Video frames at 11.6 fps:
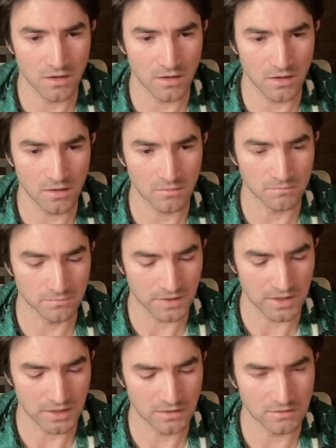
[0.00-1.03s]
um,
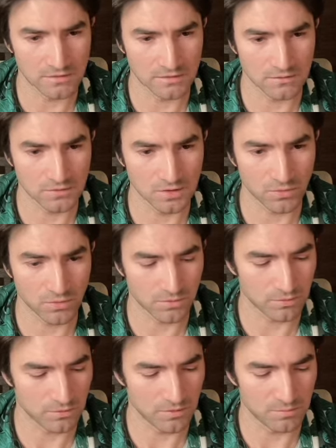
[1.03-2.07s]
and
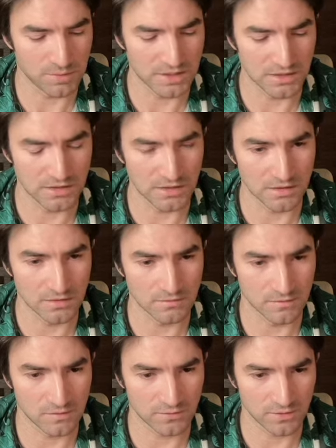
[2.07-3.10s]
lower the PE.
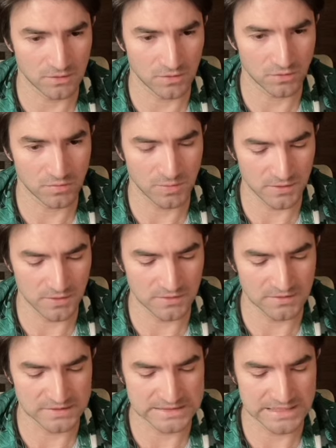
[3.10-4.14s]
So if I lower the PE
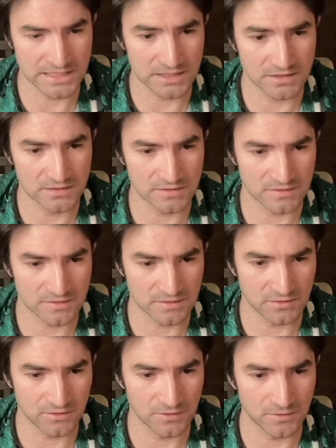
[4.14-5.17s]
to 10 in this
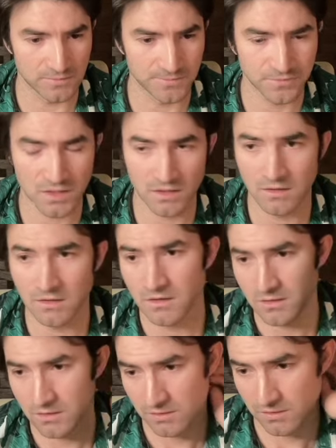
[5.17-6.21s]
scenario,
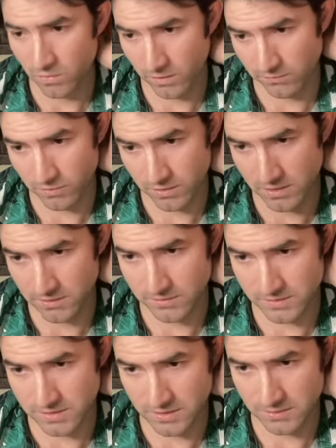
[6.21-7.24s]
$24
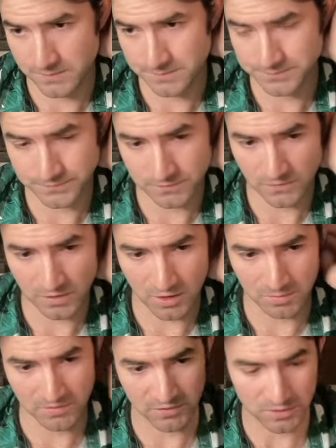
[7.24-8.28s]
a share.
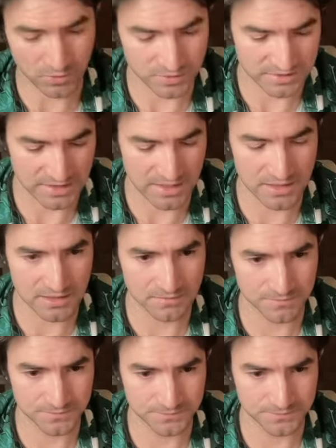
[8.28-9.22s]
Um, if I lower it to 8,